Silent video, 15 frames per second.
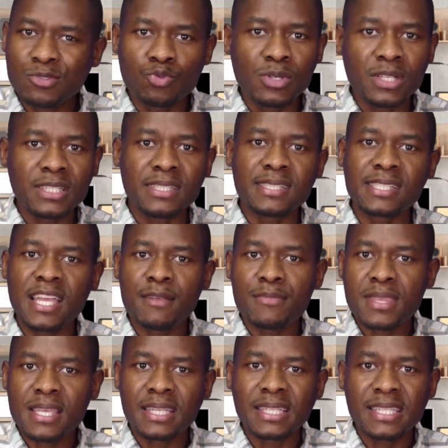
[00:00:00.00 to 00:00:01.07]
Really the same
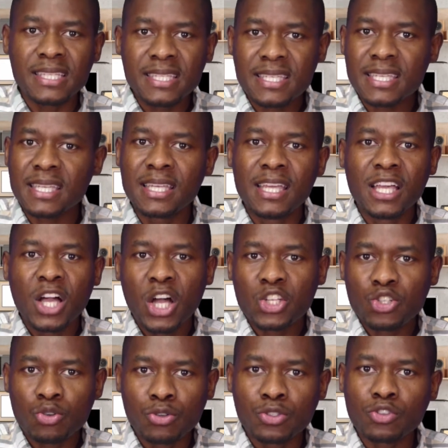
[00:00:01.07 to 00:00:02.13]
thing. Leasing, a
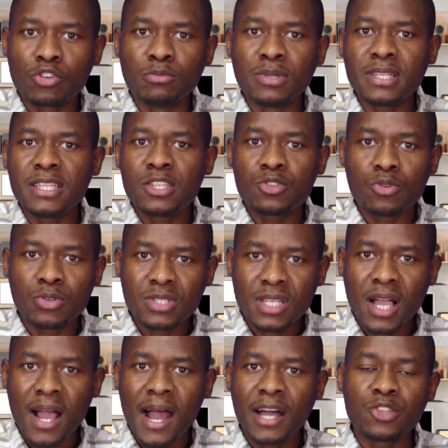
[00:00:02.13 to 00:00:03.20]
short-term lease, or it's
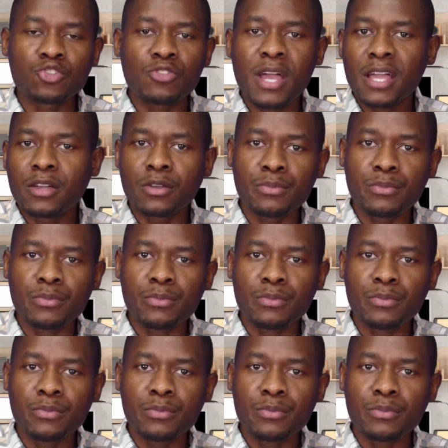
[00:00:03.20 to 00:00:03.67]
a contract.